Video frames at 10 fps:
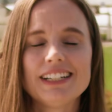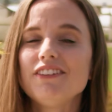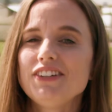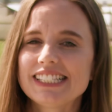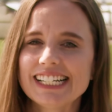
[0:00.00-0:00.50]

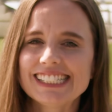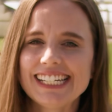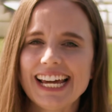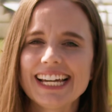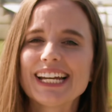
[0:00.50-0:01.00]
Visit us
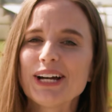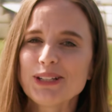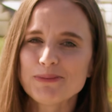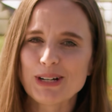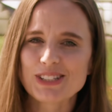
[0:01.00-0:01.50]
today at
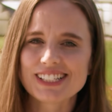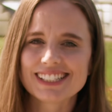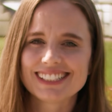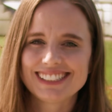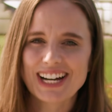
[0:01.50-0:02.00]

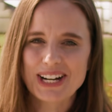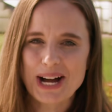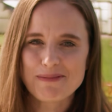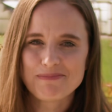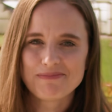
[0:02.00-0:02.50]
heirloomroses.com.